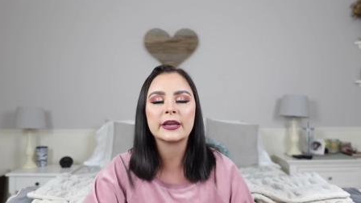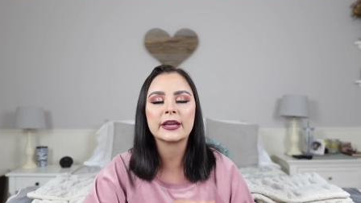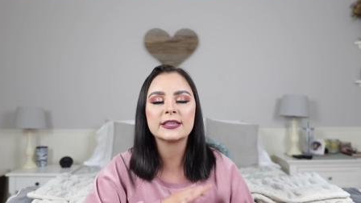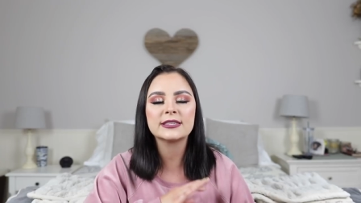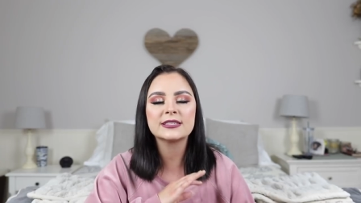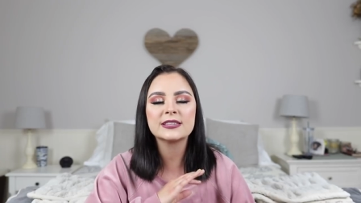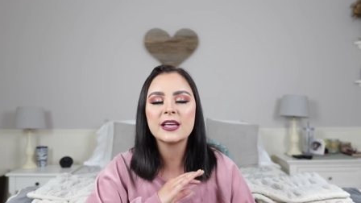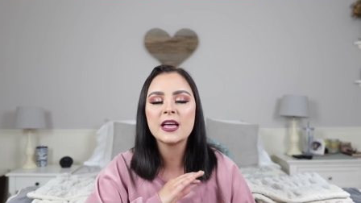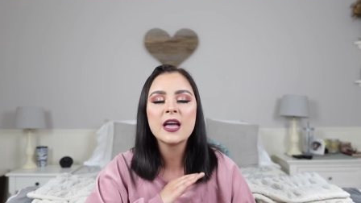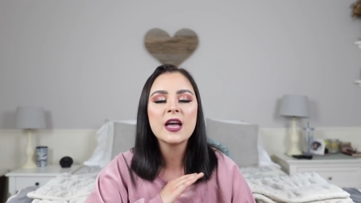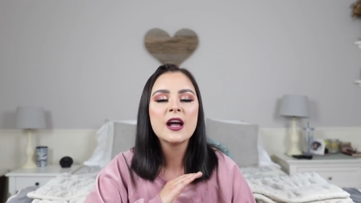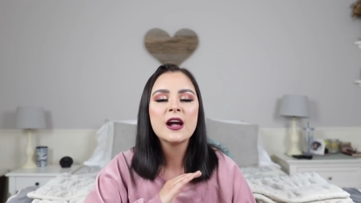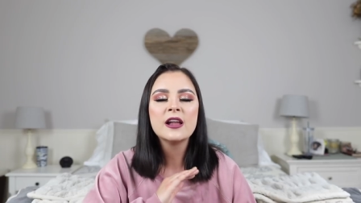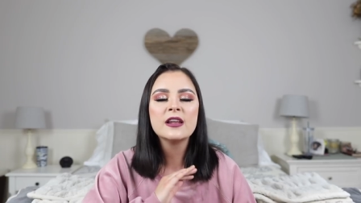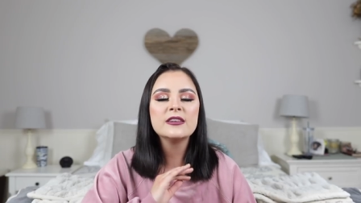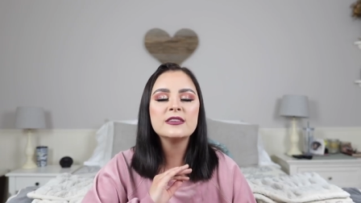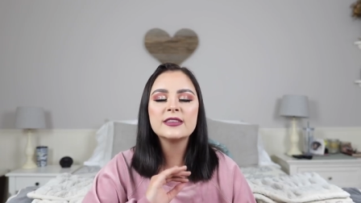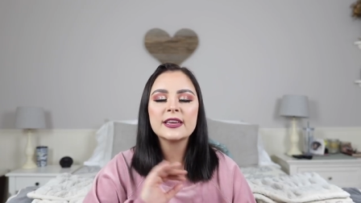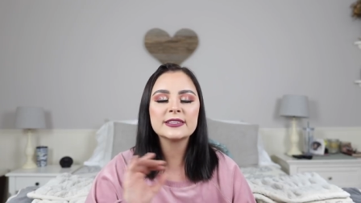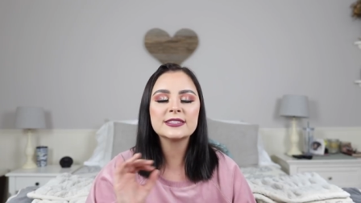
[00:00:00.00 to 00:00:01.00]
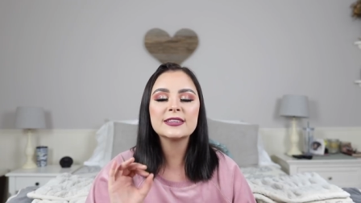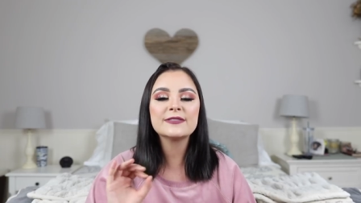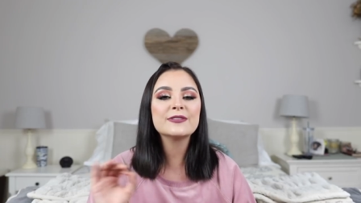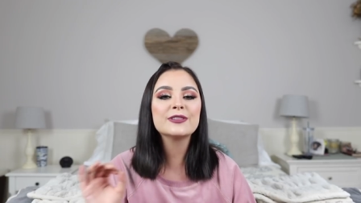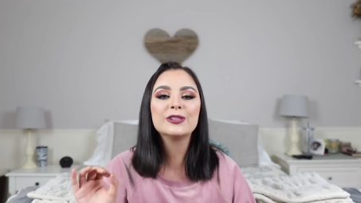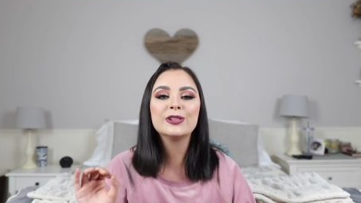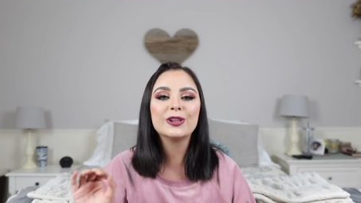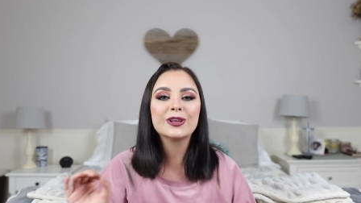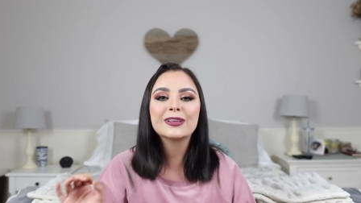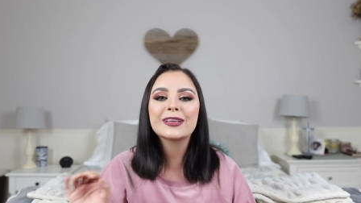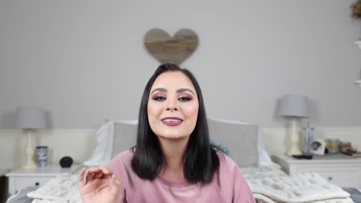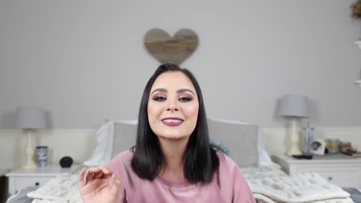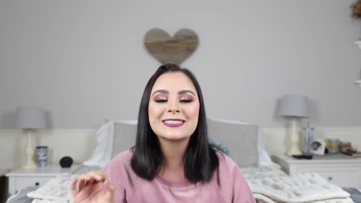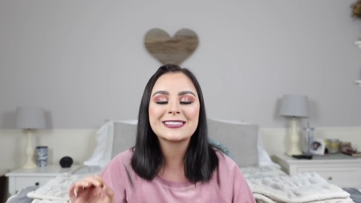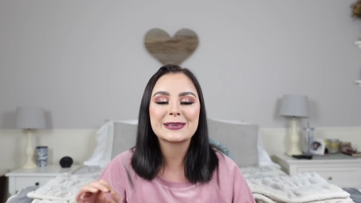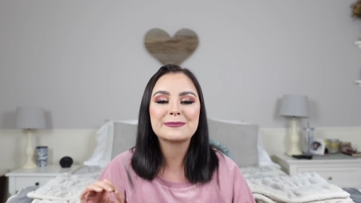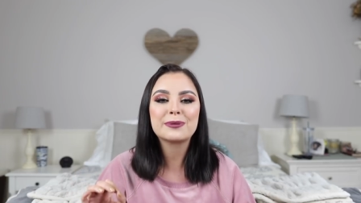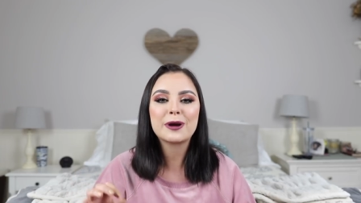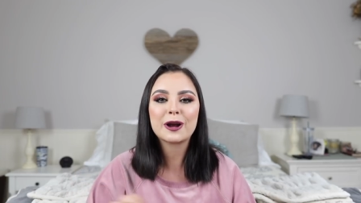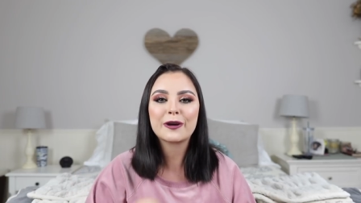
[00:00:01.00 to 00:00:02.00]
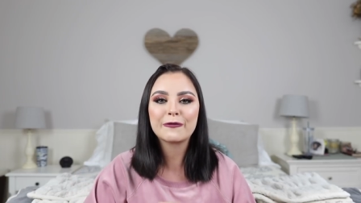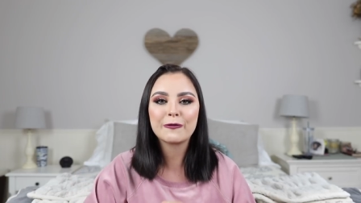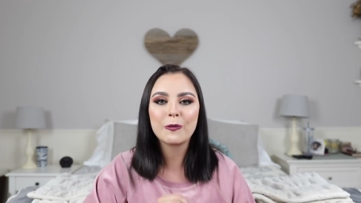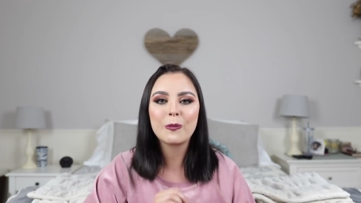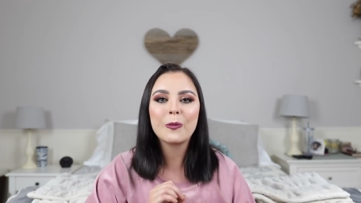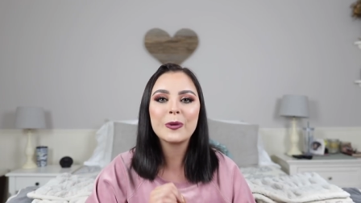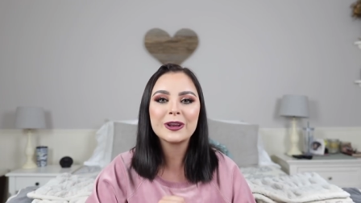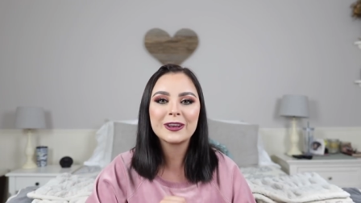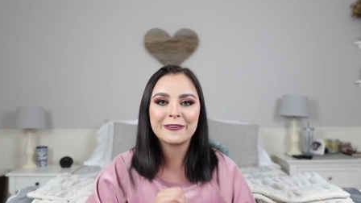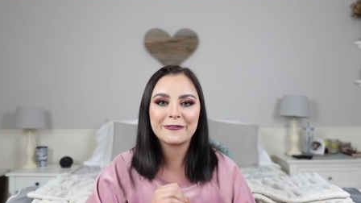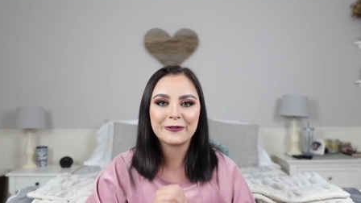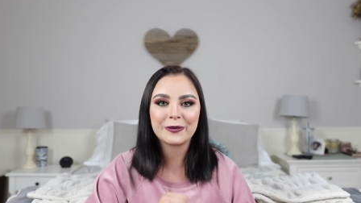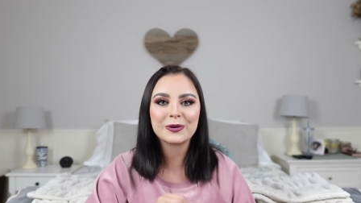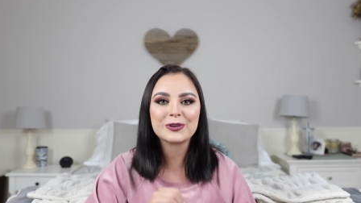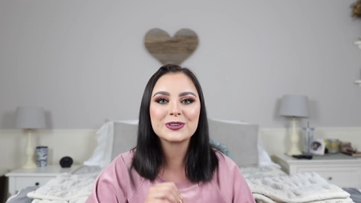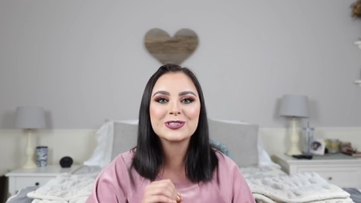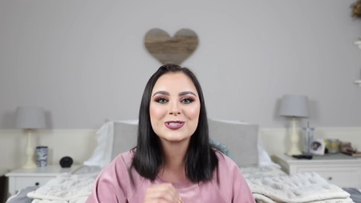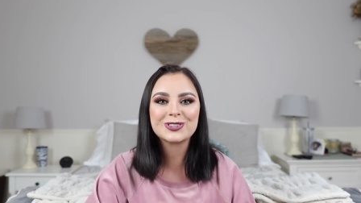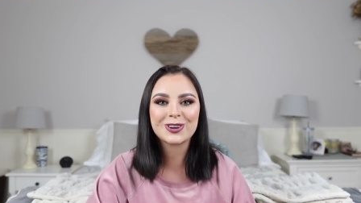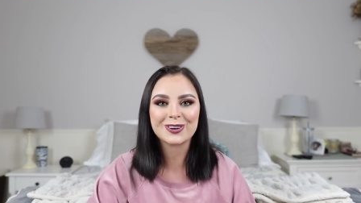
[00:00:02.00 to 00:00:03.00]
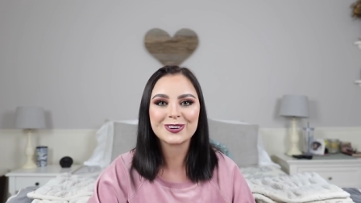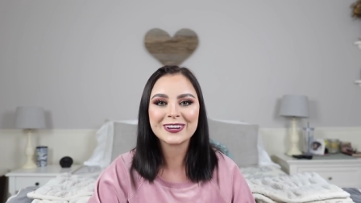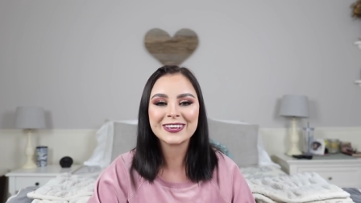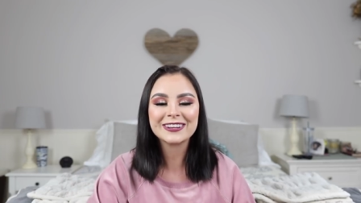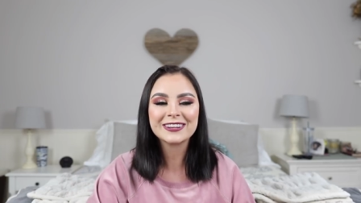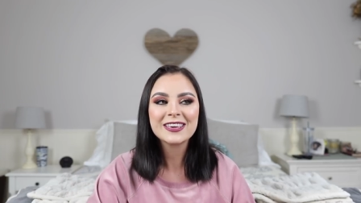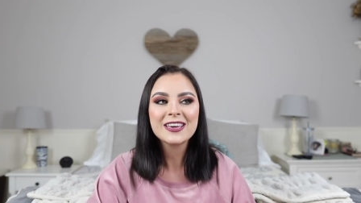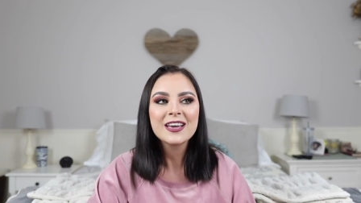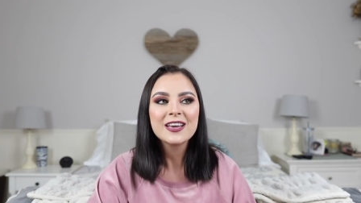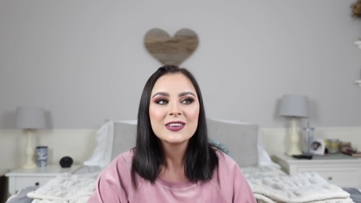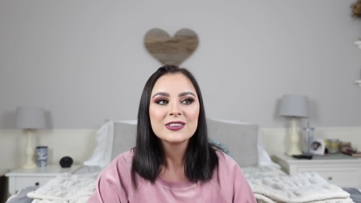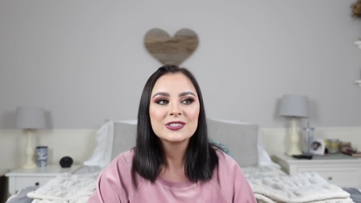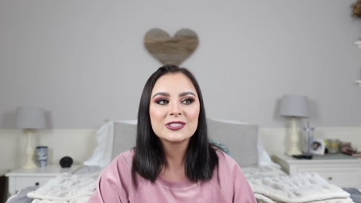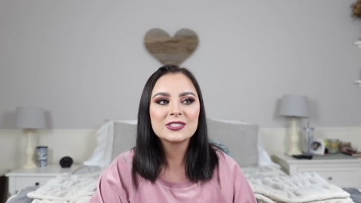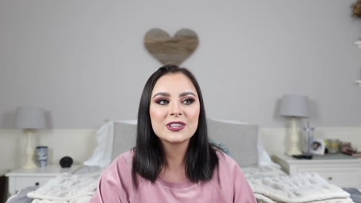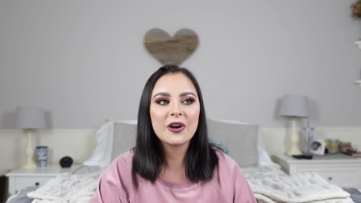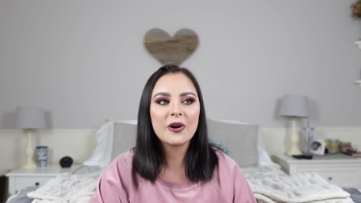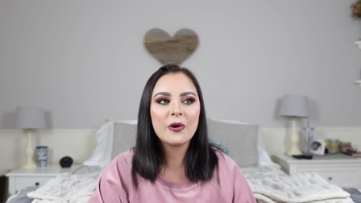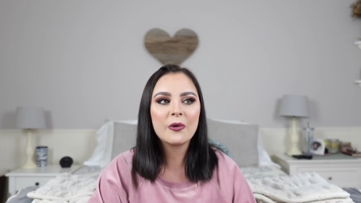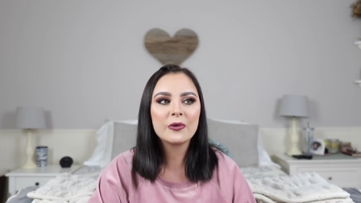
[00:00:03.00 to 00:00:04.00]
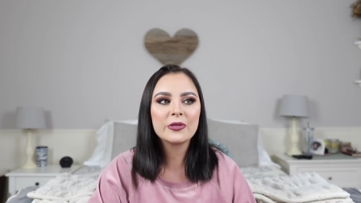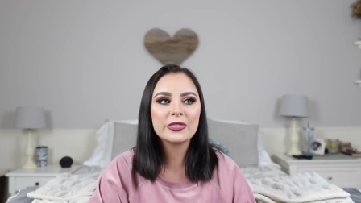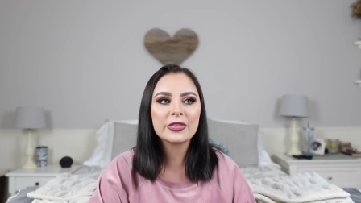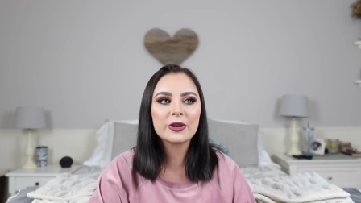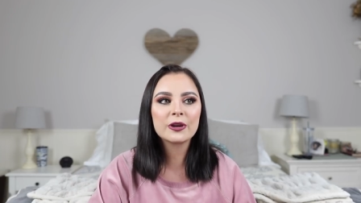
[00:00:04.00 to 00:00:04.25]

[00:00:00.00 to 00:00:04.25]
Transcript: Like, it's doesn't even look like the same park from when it first started. So